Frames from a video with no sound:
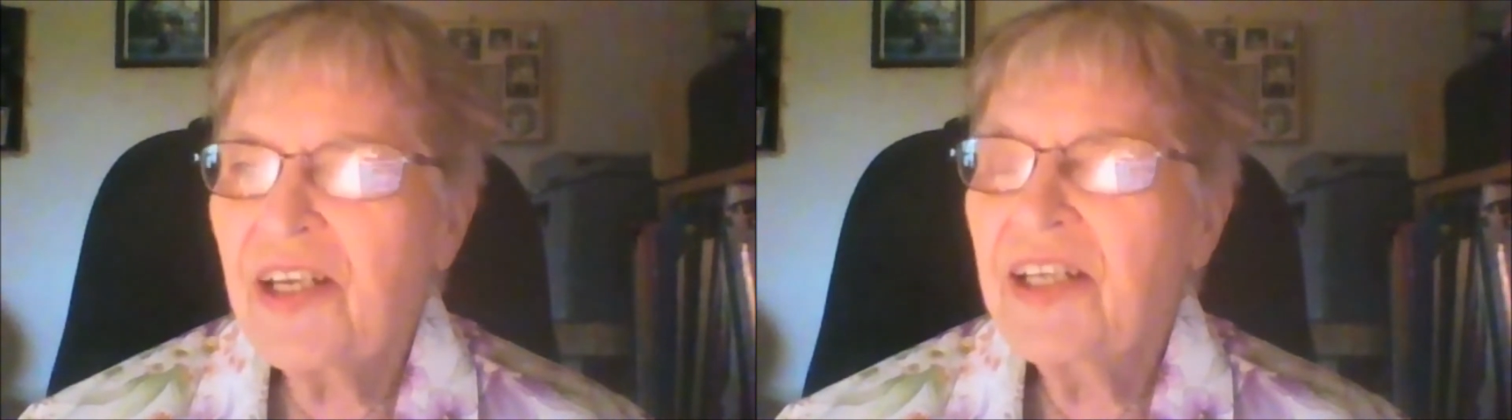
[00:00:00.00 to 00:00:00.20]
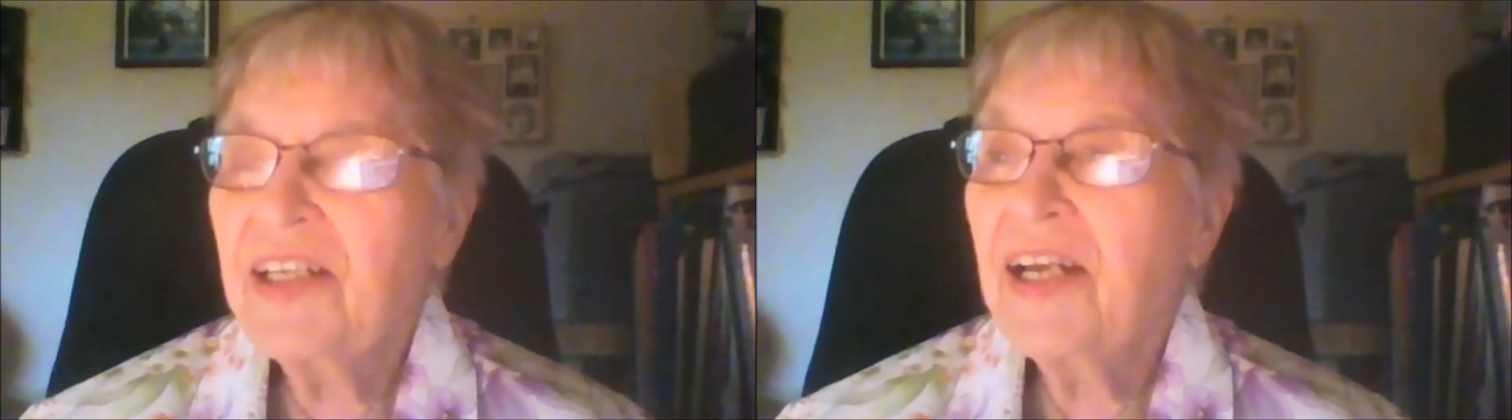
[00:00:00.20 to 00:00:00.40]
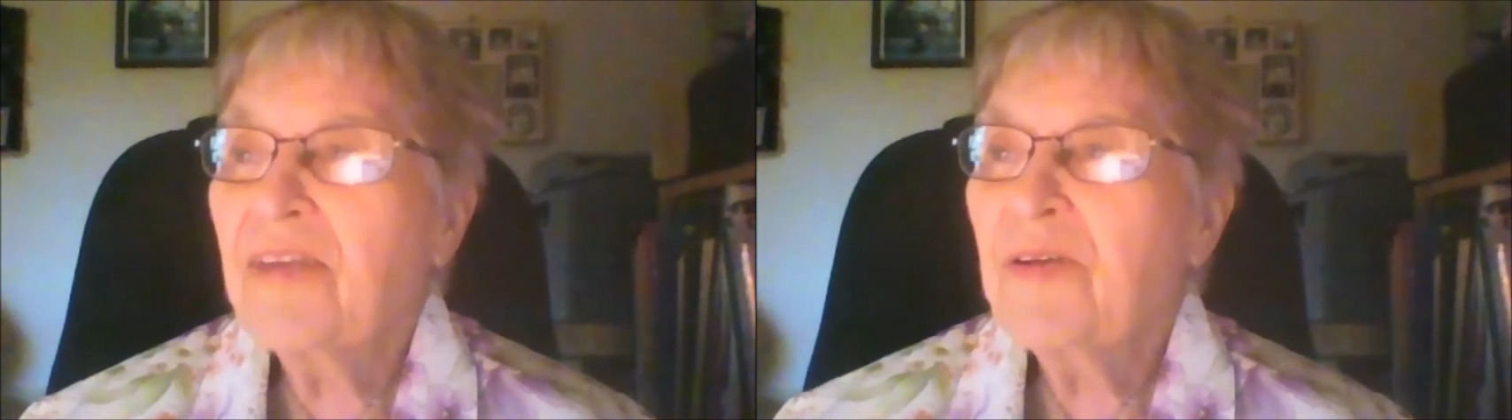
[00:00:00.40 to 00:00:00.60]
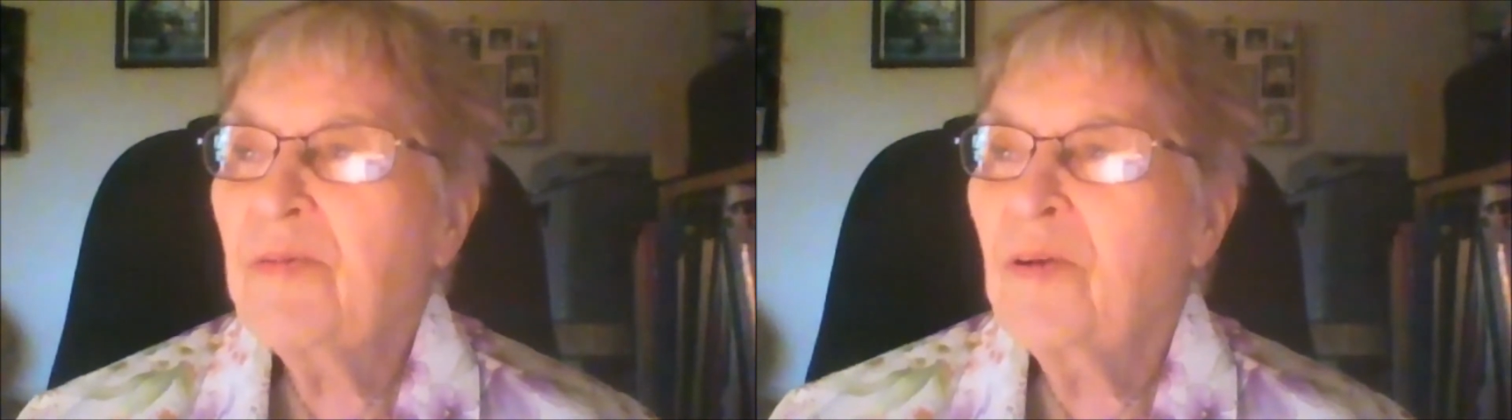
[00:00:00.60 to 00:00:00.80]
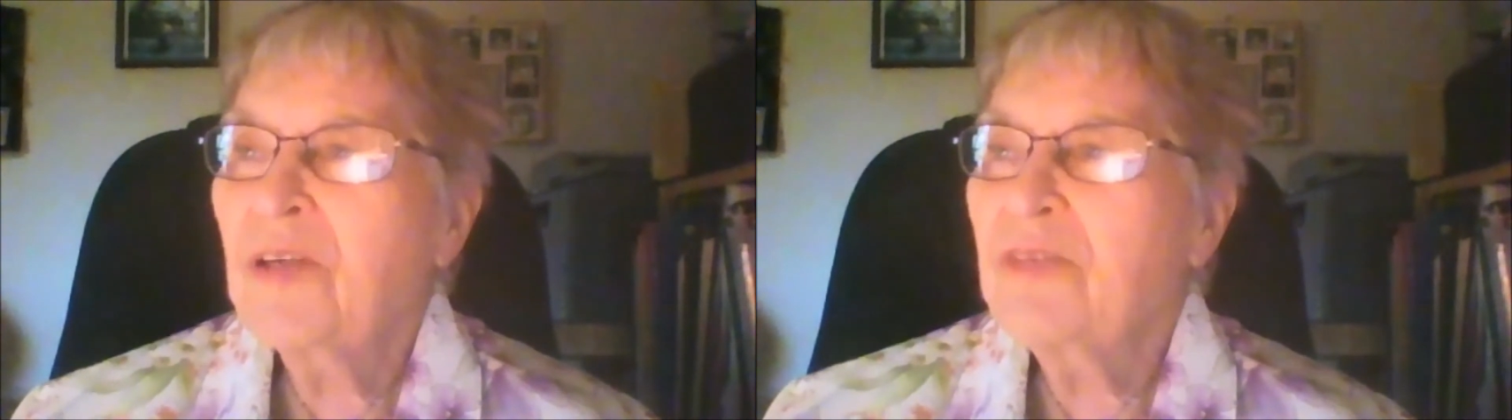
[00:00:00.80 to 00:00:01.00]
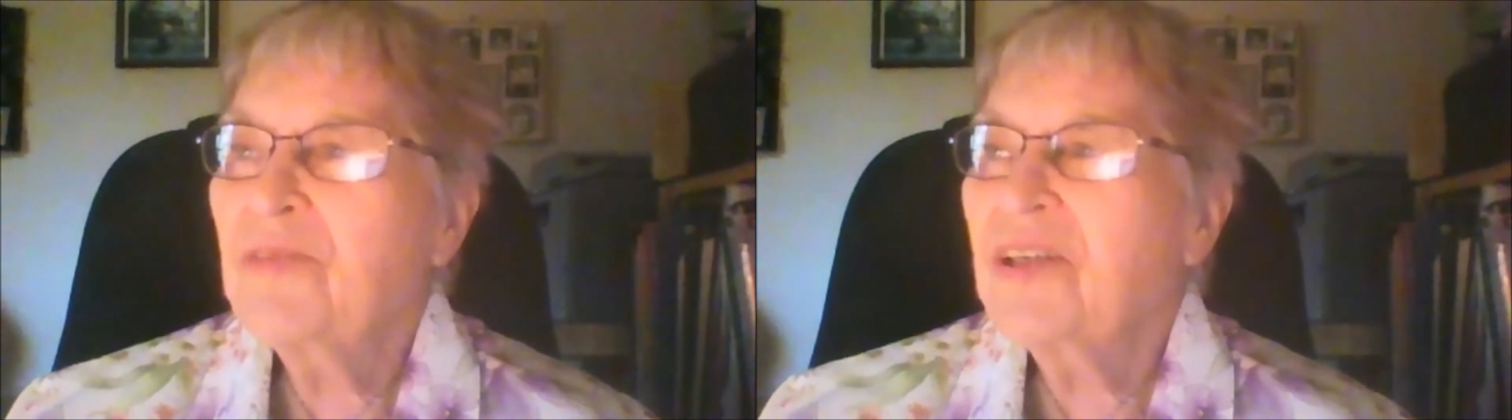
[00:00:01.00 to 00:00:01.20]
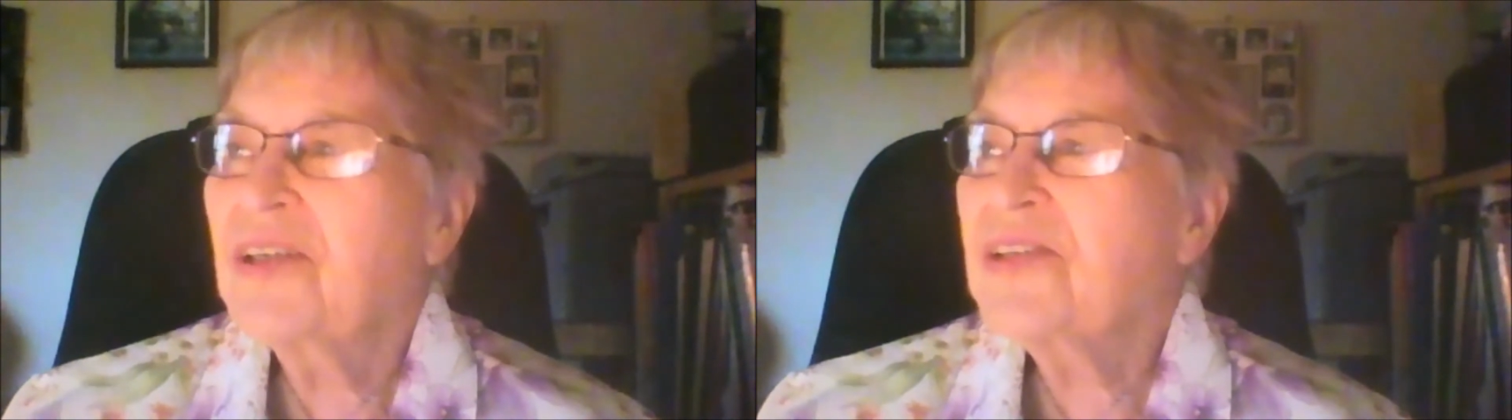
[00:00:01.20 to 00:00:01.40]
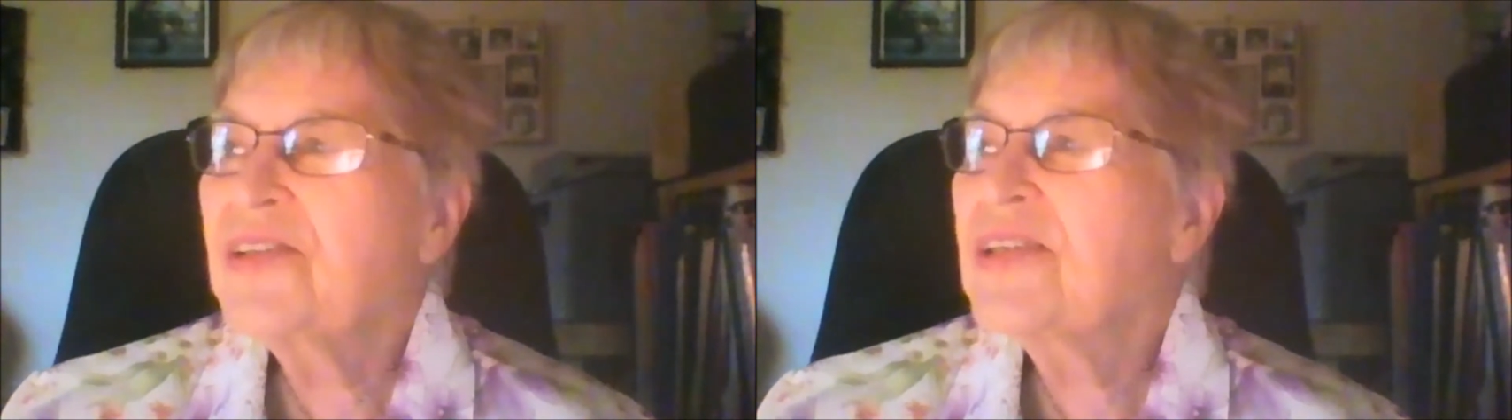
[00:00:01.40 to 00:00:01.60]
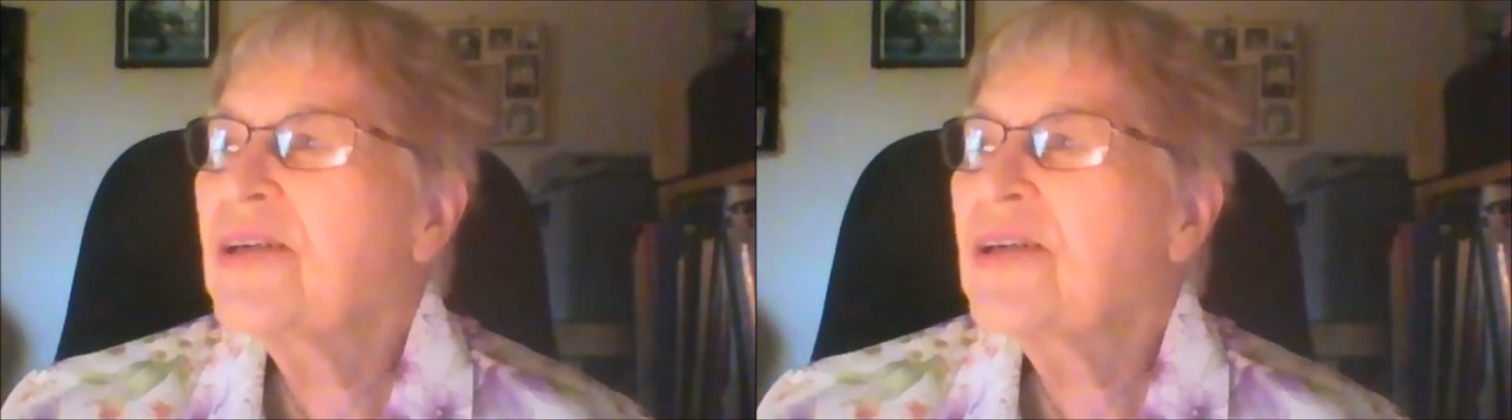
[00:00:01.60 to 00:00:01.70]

and every one of us.